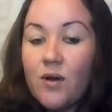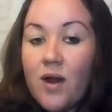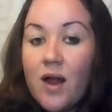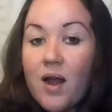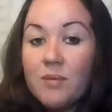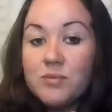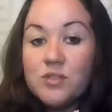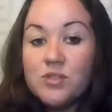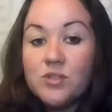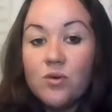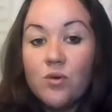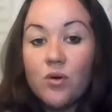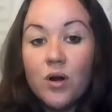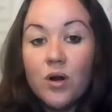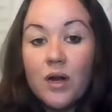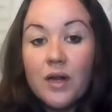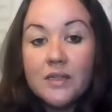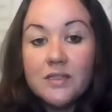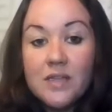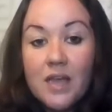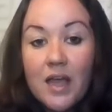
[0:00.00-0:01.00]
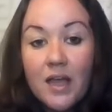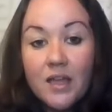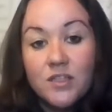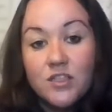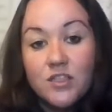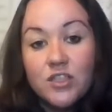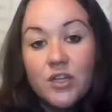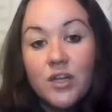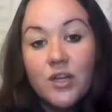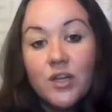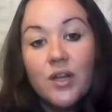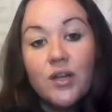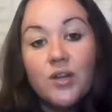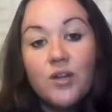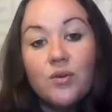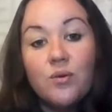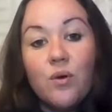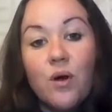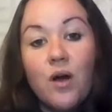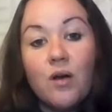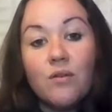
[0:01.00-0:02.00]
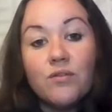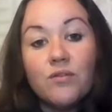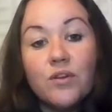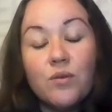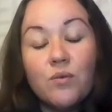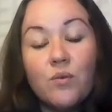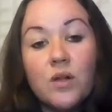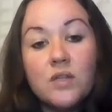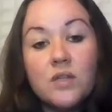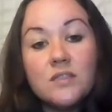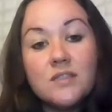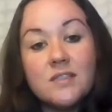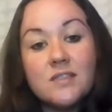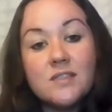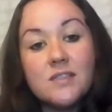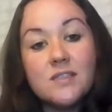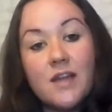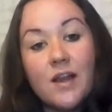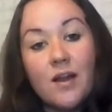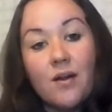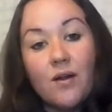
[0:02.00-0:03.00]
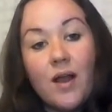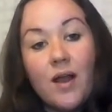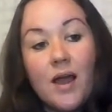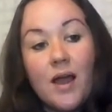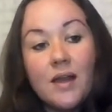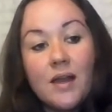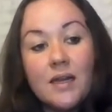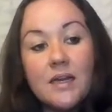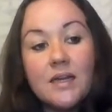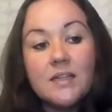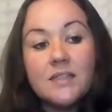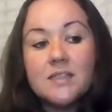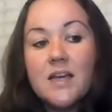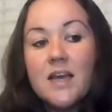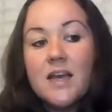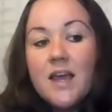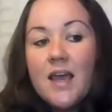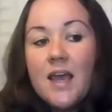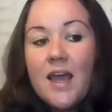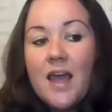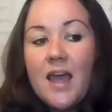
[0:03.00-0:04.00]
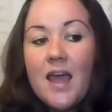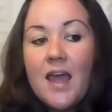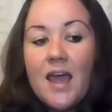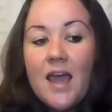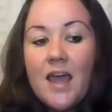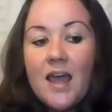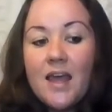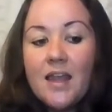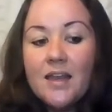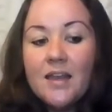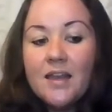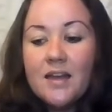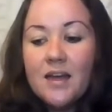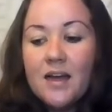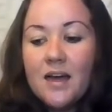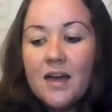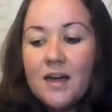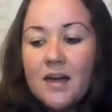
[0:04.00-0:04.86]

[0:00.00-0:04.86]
grabs your attention, and you often want to stare at it and